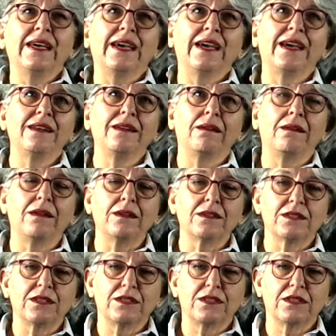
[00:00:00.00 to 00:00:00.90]
and
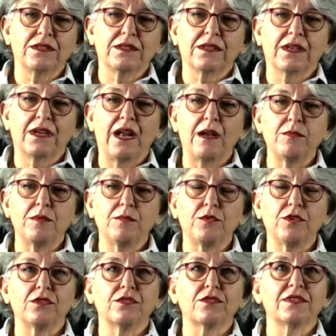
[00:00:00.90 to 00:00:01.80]
oxygen, carbon
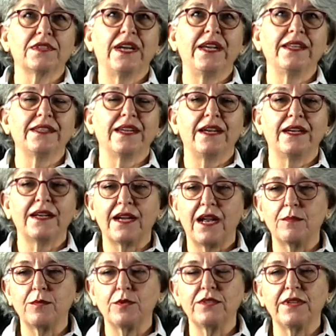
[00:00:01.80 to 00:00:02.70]
monoxide, and
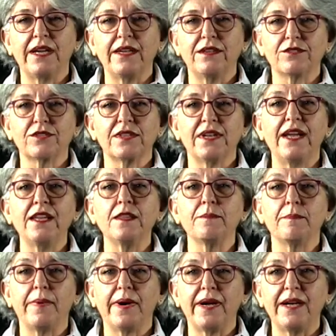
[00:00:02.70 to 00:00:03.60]
carbon
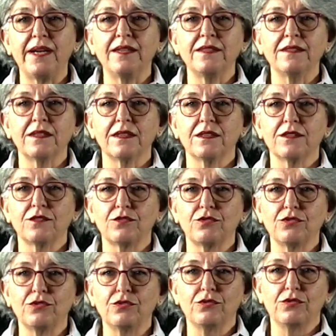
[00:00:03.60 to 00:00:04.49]
dioxide bind
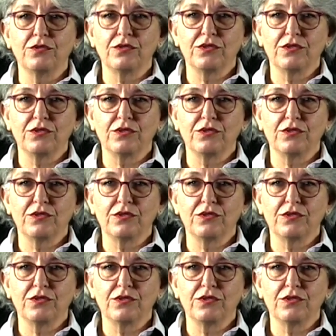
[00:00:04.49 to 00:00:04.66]
to